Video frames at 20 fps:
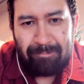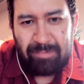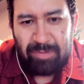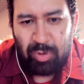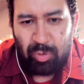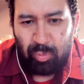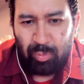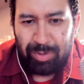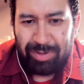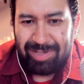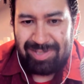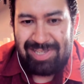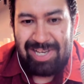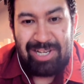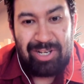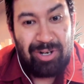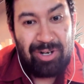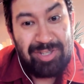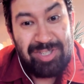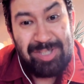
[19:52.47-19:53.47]
with the
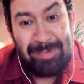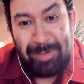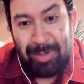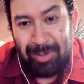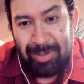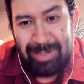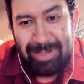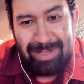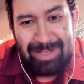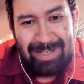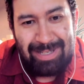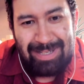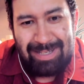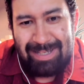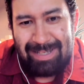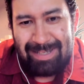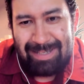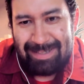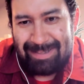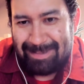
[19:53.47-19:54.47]
Saginaw spirit.
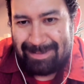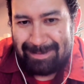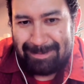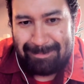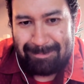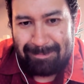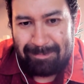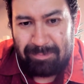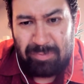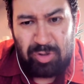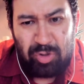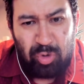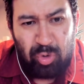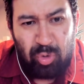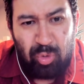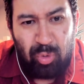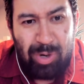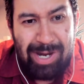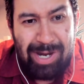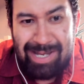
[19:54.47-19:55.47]

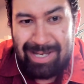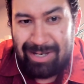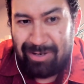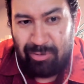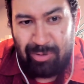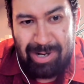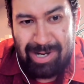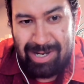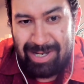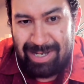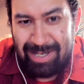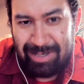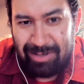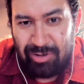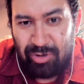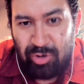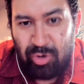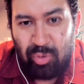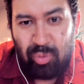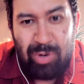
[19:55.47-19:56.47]
great, great
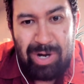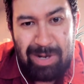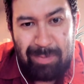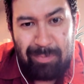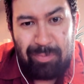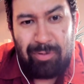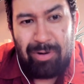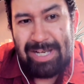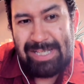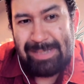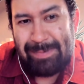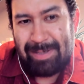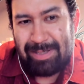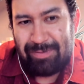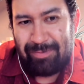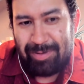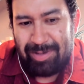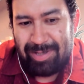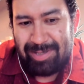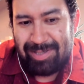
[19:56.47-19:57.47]
kid, great prospect
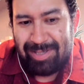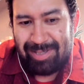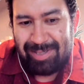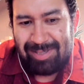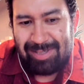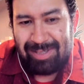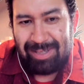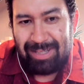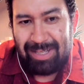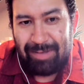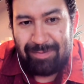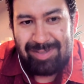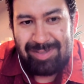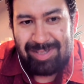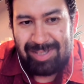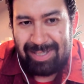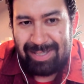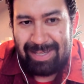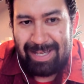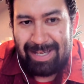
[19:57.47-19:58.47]
for the Ducks. Loved
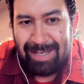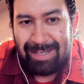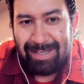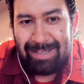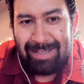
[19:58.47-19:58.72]
seeing that.